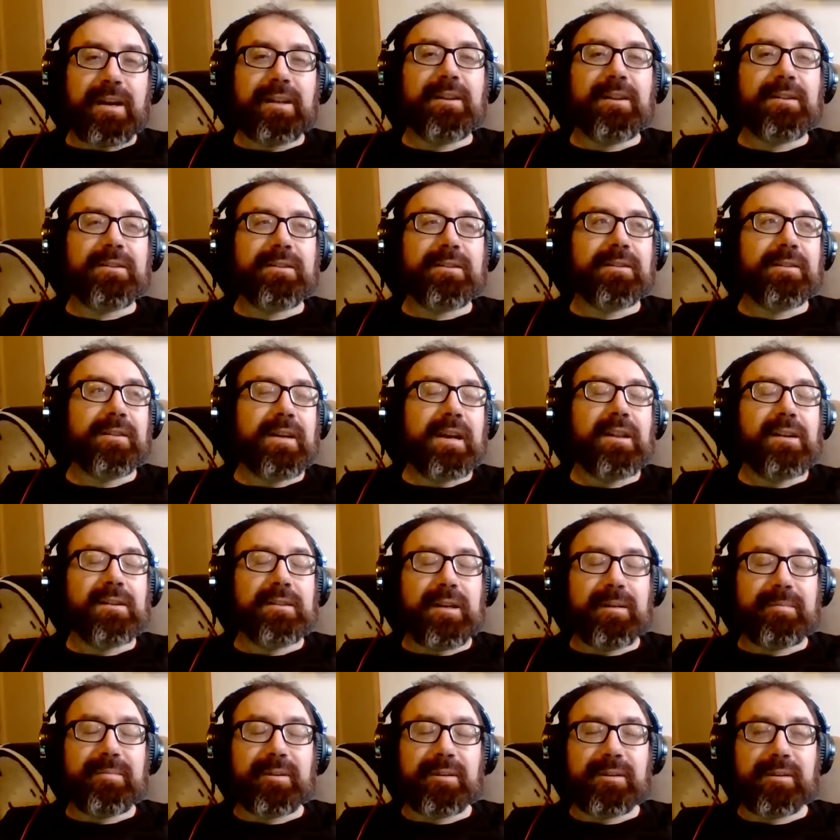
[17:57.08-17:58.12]
I looked her. I
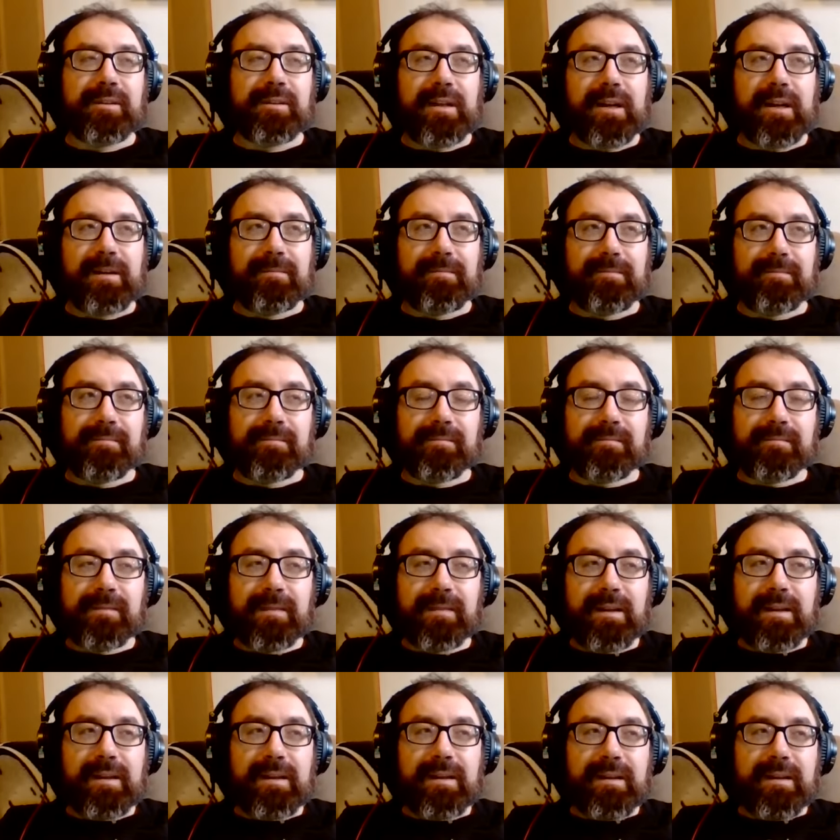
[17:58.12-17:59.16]
looked up her um,
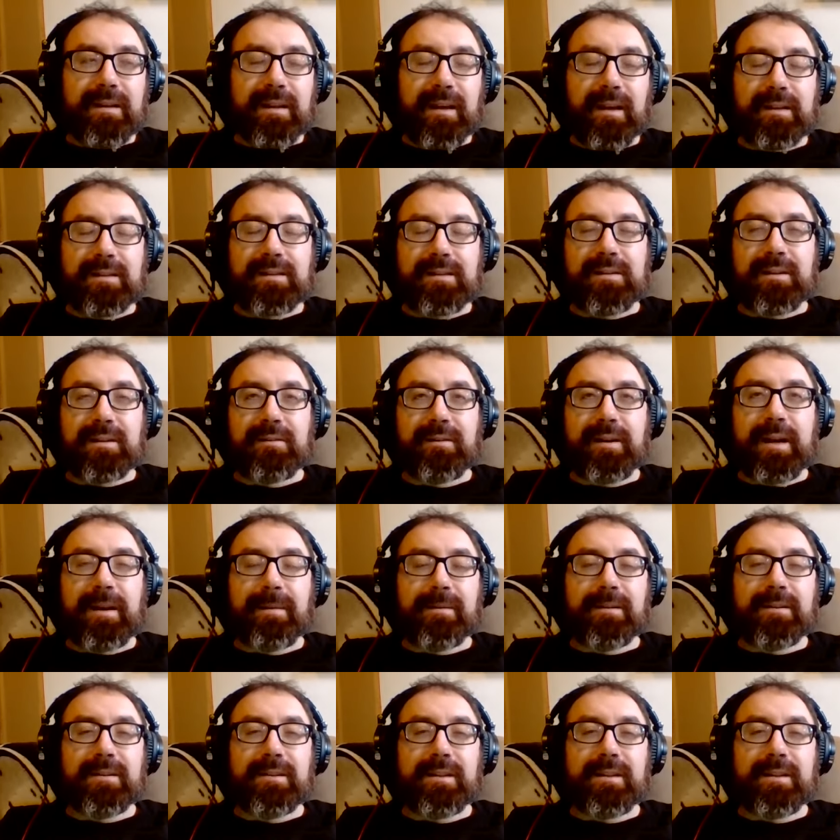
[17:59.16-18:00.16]
Instagram and